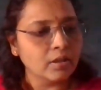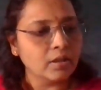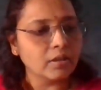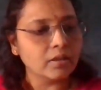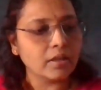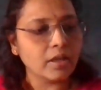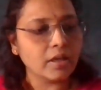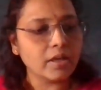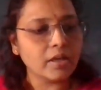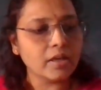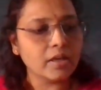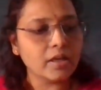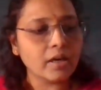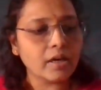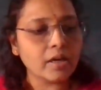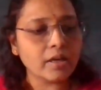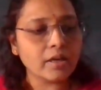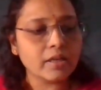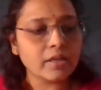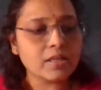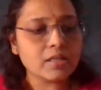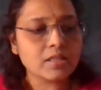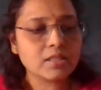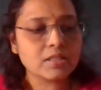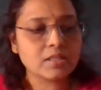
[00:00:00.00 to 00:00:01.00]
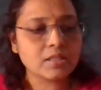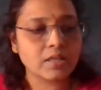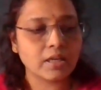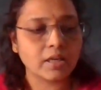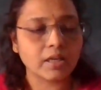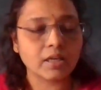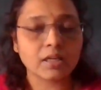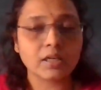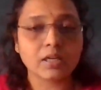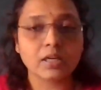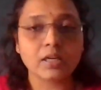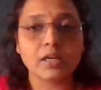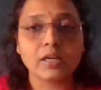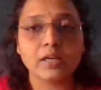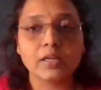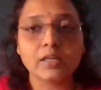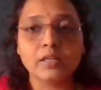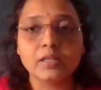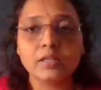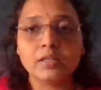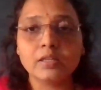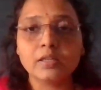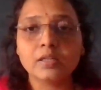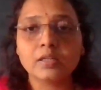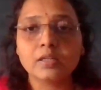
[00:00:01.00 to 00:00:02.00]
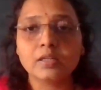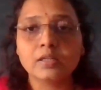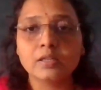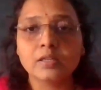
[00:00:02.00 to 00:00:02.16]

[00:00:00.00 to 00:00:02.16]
the year is taken